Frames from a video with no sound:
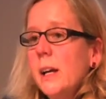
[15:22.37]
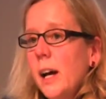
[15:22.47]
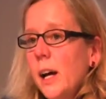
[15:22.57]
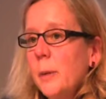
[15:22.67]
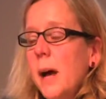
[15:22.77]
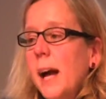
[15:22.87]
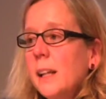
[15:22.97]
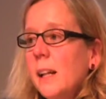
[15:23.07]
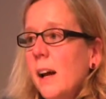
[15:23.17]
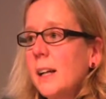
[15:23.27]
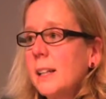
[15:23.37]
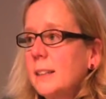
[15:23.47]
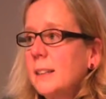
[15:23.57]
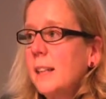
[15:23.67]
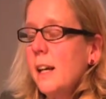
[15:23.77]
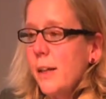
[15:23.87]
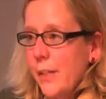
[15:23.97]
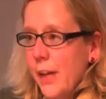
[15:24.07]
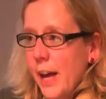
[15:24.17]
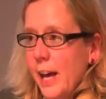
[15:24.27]
analyse
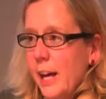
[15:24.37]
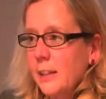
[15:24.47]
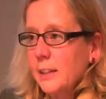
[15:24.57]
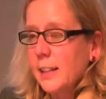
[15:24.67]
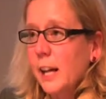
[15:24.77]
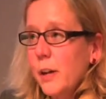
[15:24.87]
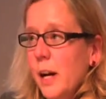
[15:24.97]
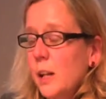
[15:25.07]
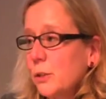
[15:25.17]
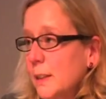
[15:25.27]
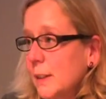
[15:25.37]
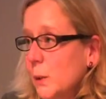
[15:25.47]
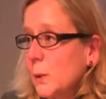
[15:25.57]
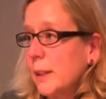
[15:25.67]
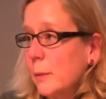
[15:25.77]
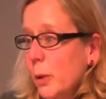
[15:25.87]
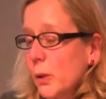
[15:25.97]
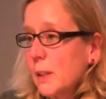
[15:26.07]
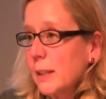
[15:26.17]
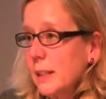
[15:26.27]
their agricultural sourcing
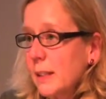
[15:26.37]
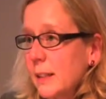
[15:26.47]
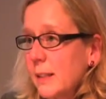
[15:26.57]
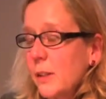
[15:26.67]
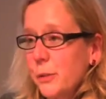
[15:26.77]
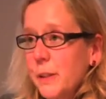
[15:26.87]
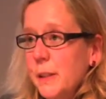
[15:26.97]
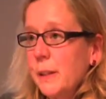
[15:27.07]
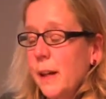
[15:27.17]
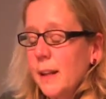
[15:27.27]
policies through